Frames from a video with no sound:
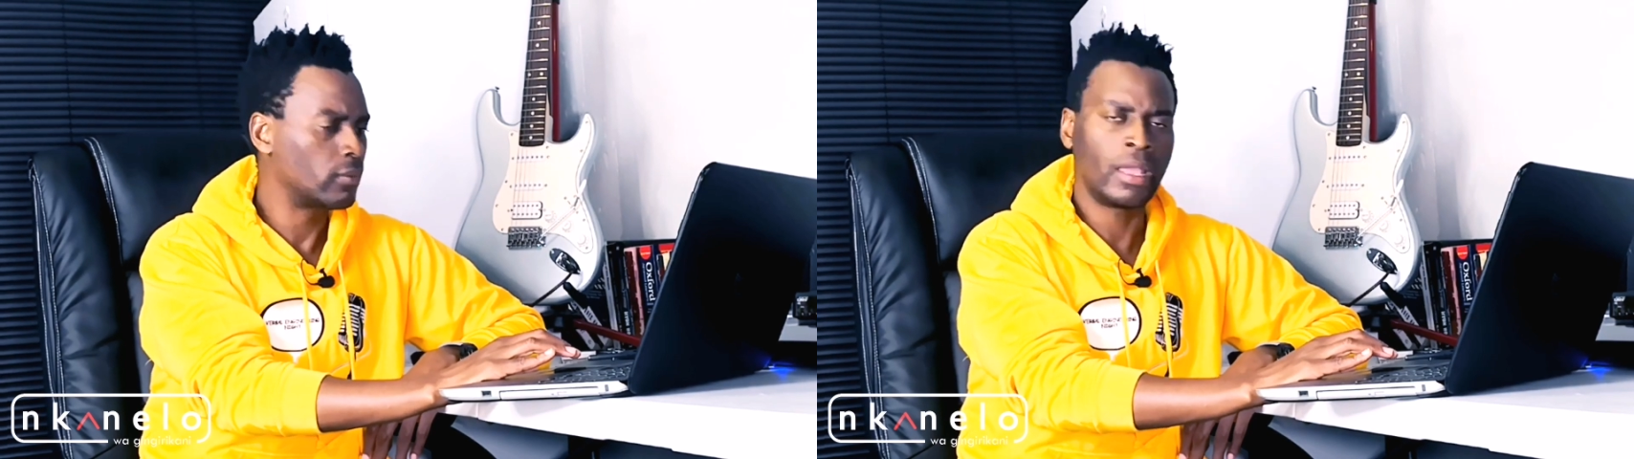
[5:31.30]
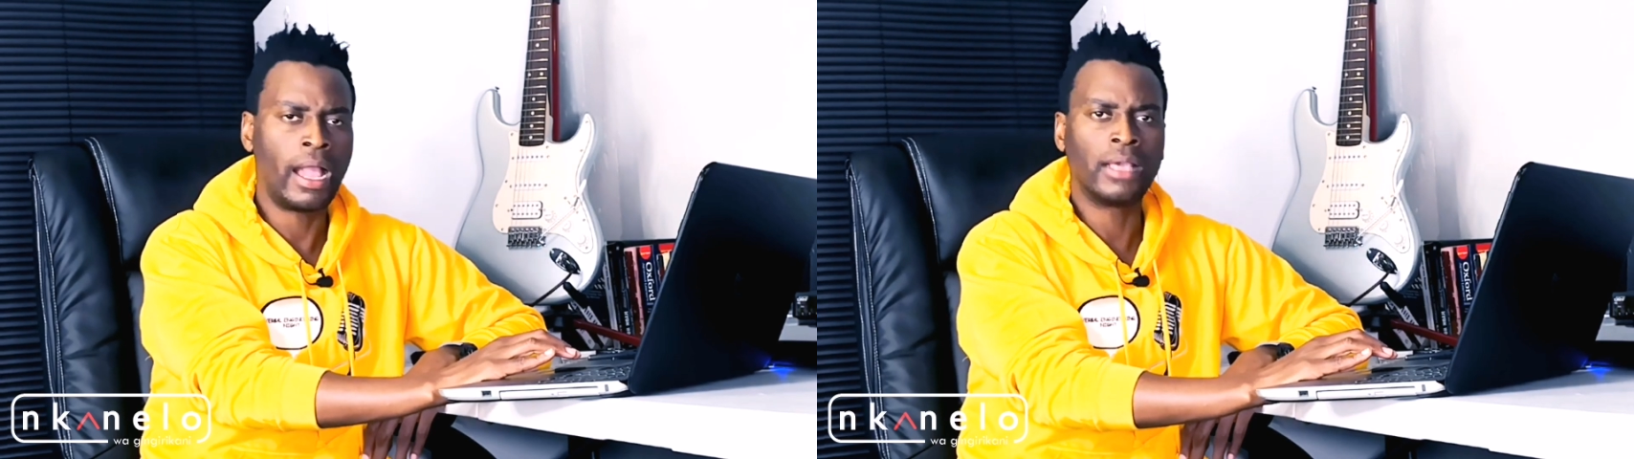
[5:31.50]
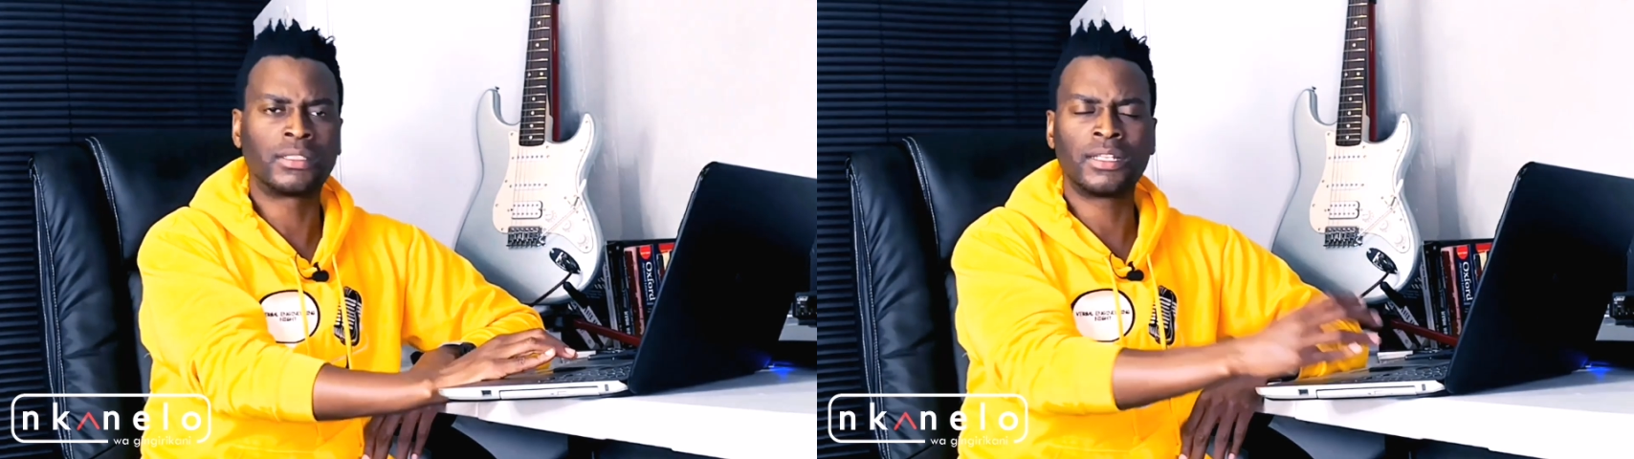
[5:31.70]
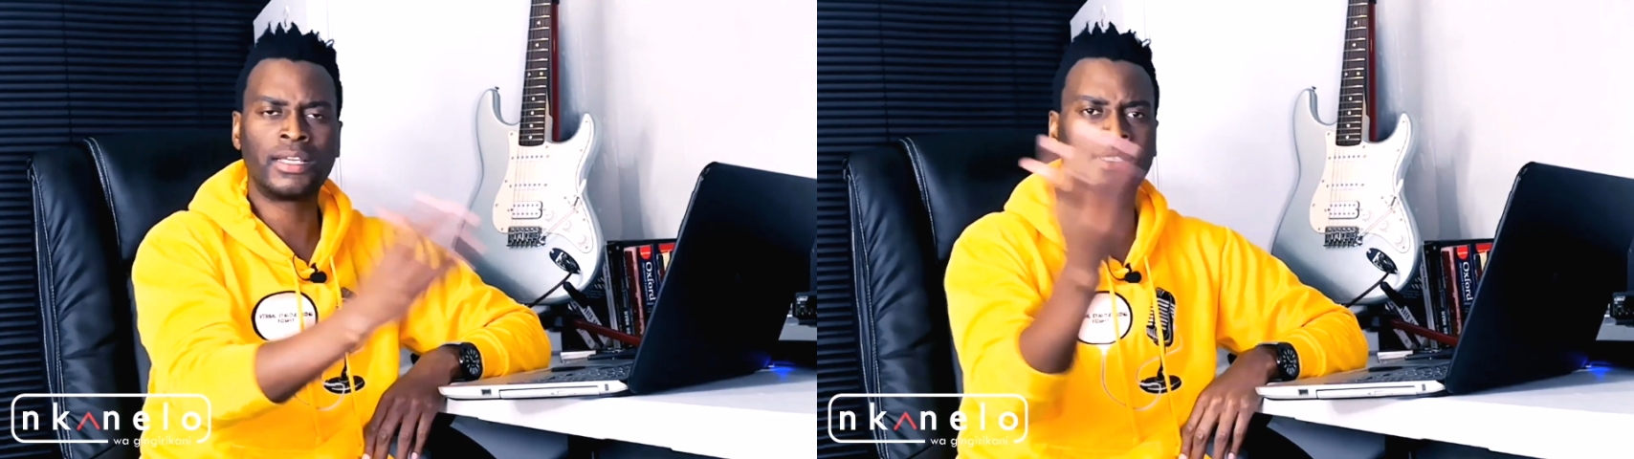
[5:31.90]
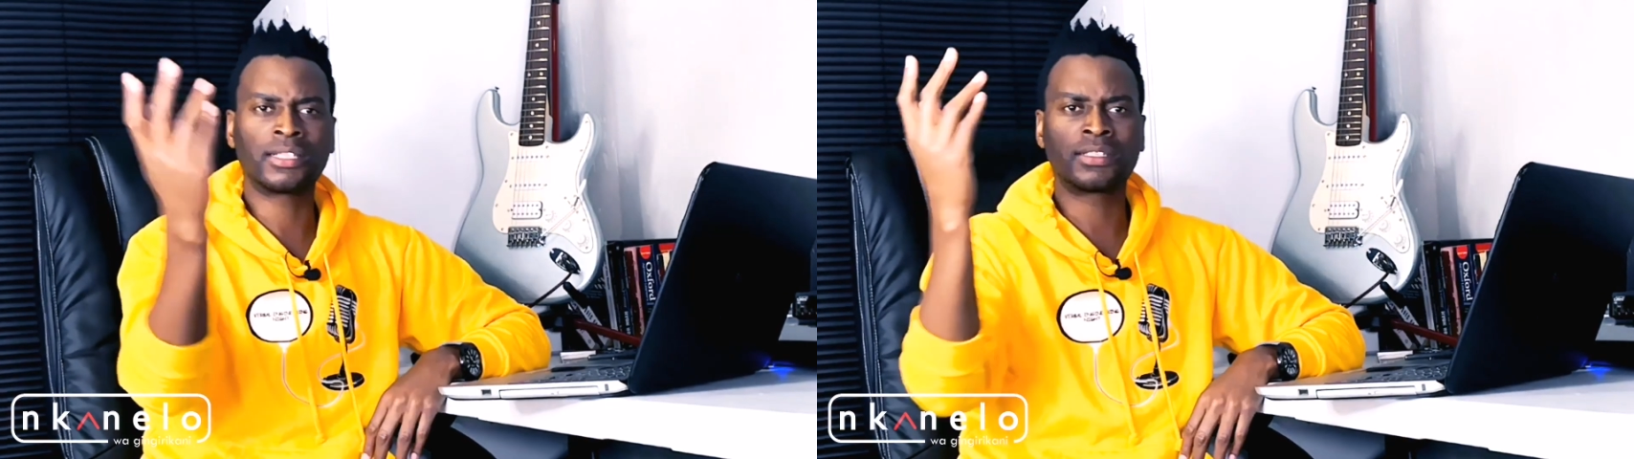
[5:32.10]
yeah, it's
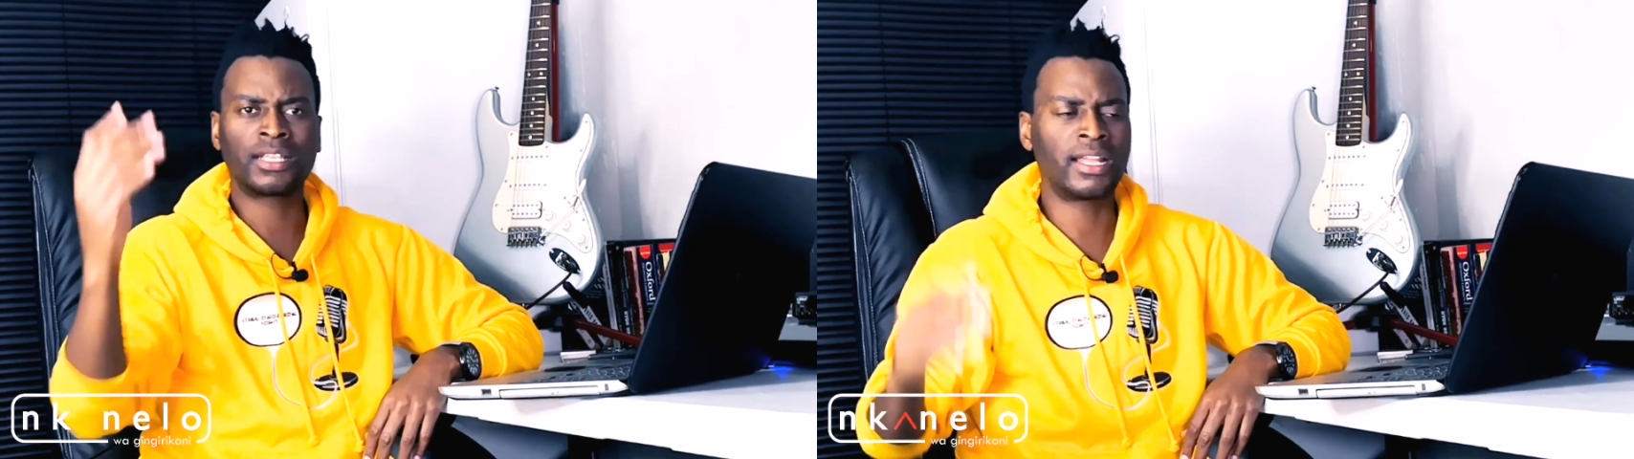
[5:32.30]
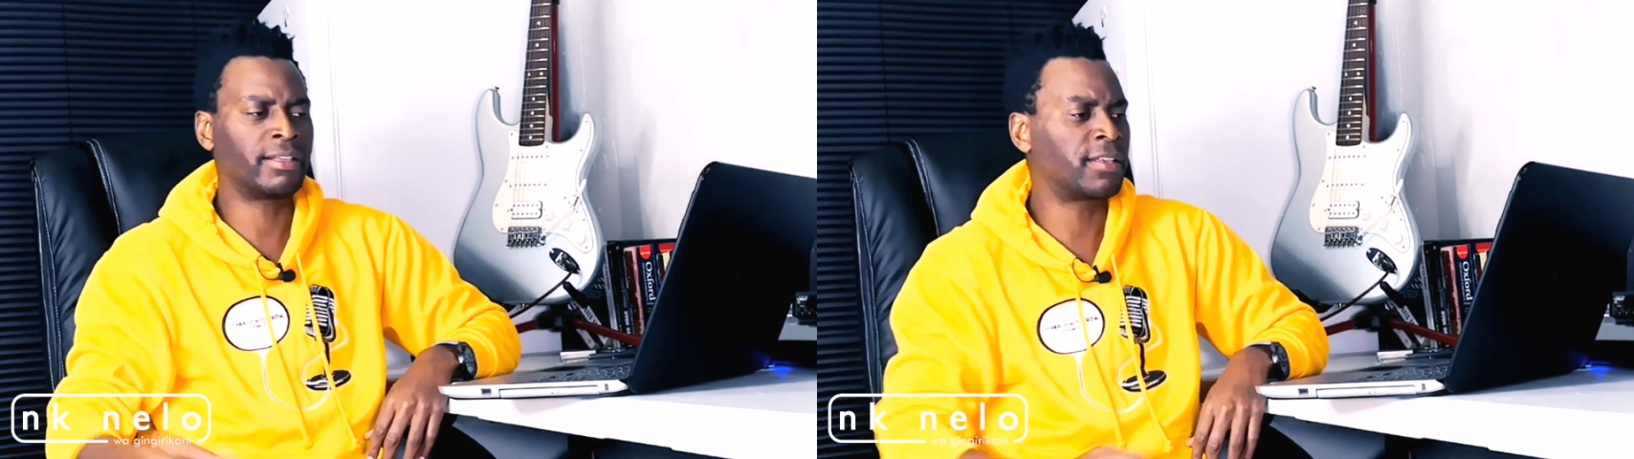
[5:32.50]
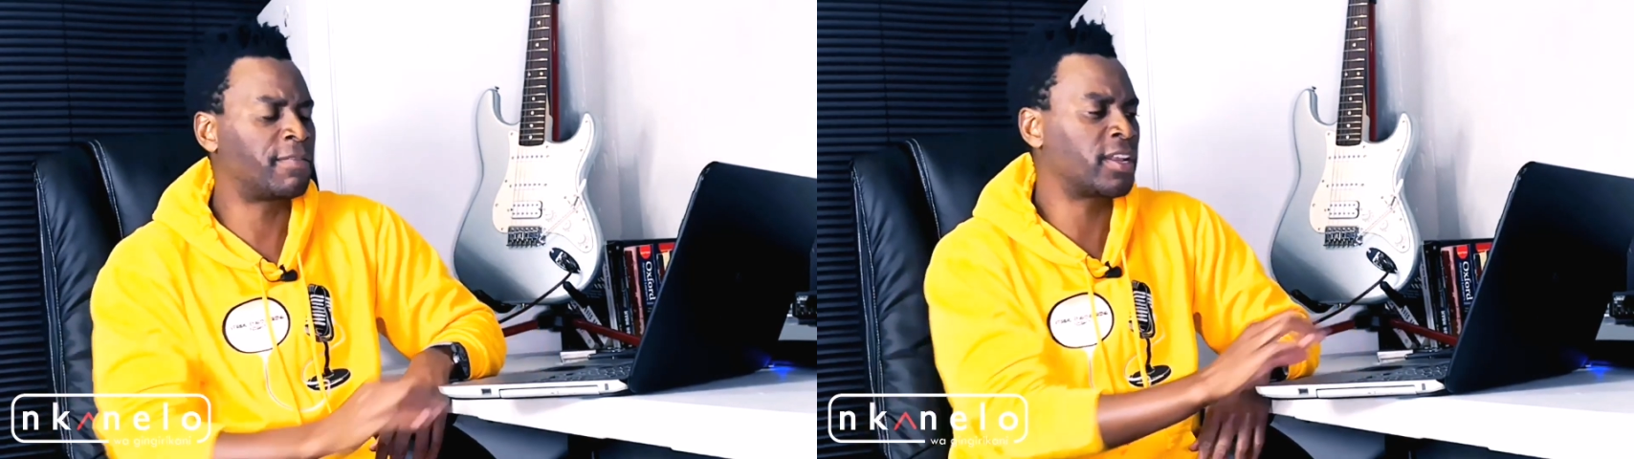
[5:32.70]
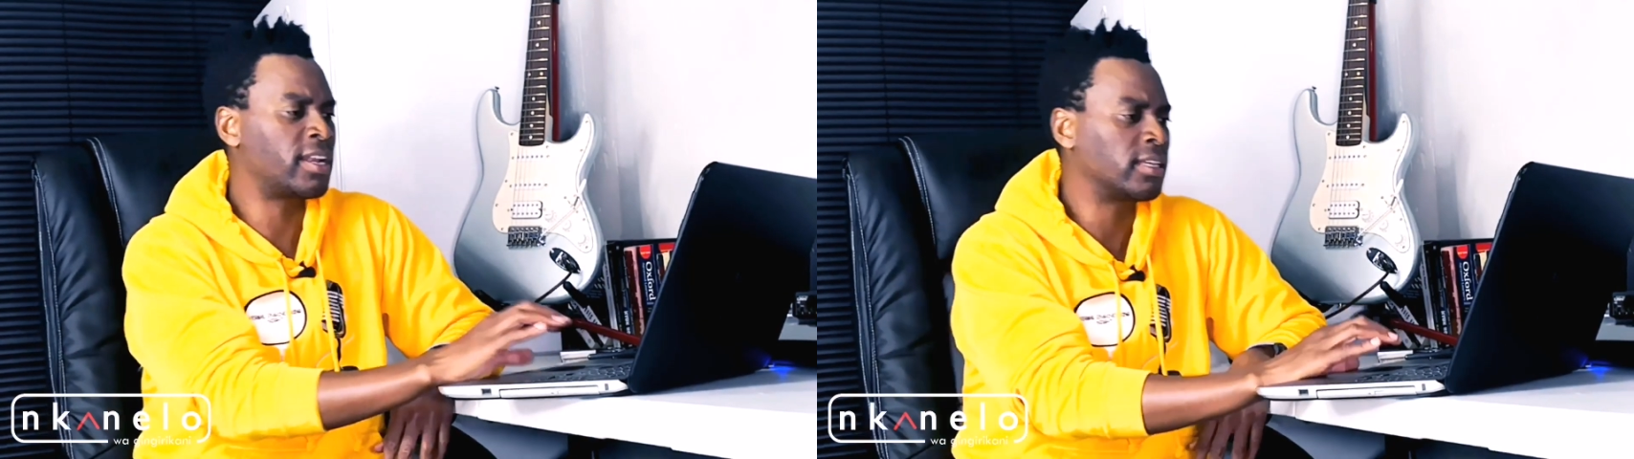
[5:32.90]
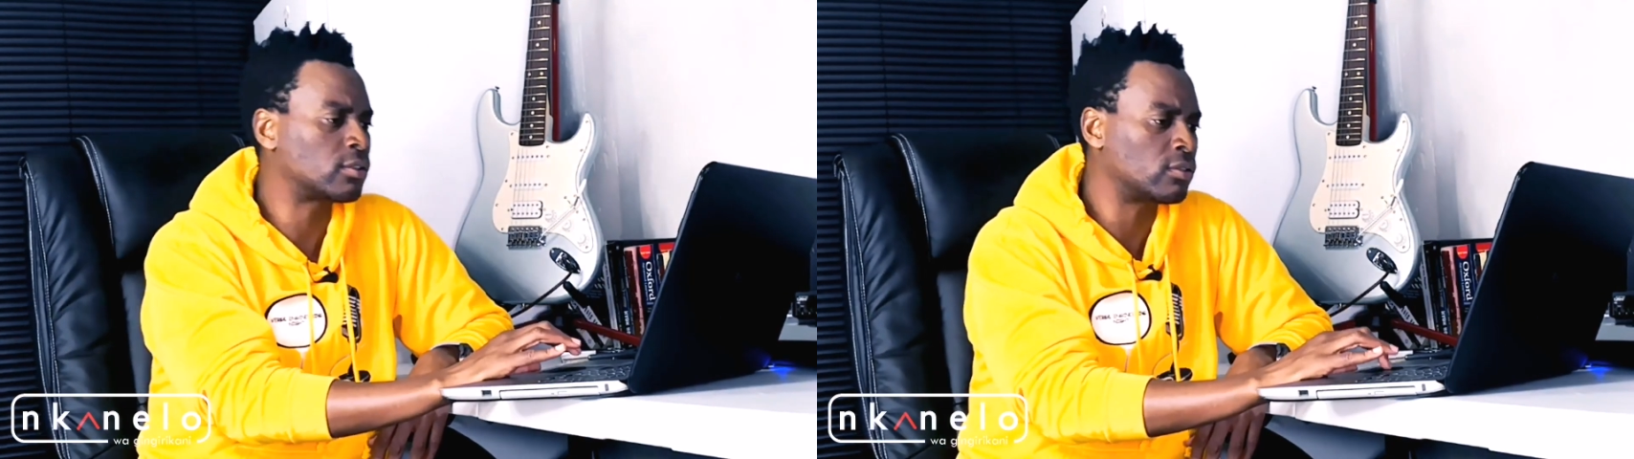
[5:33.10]
a very
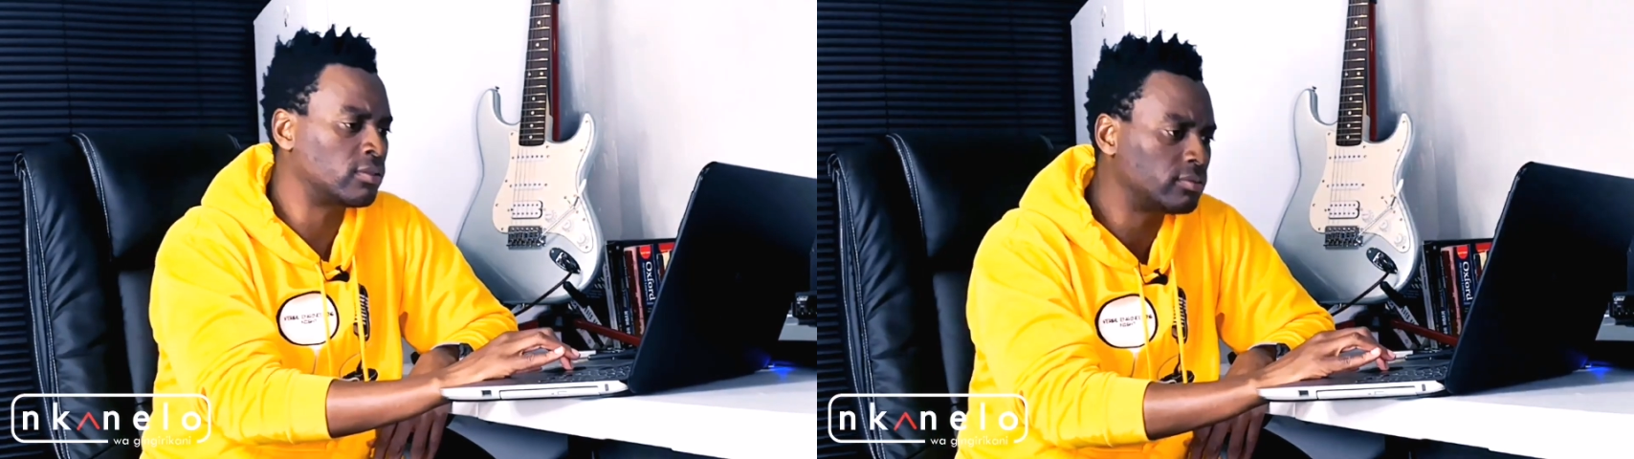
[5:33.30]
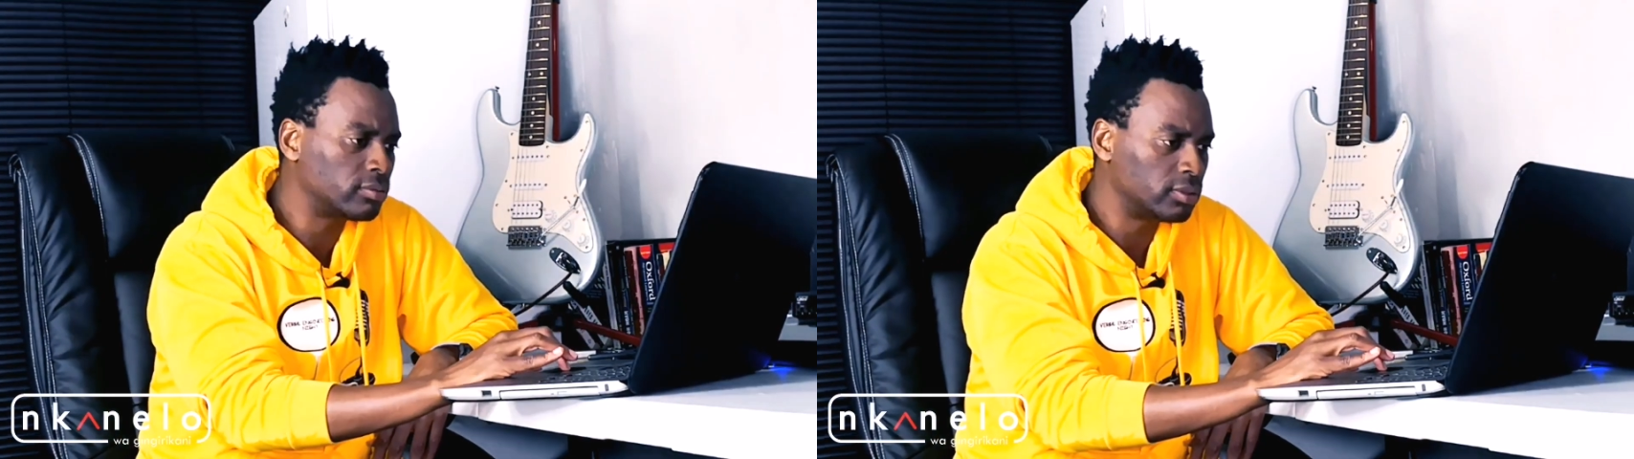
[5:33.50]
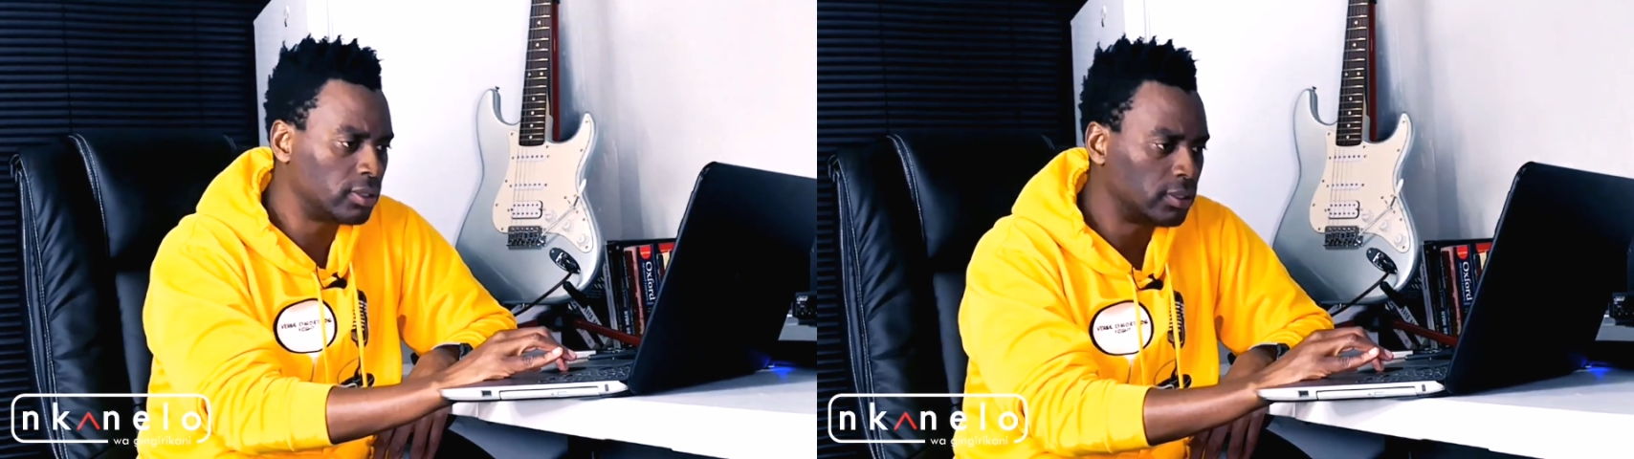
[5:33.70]
nice song.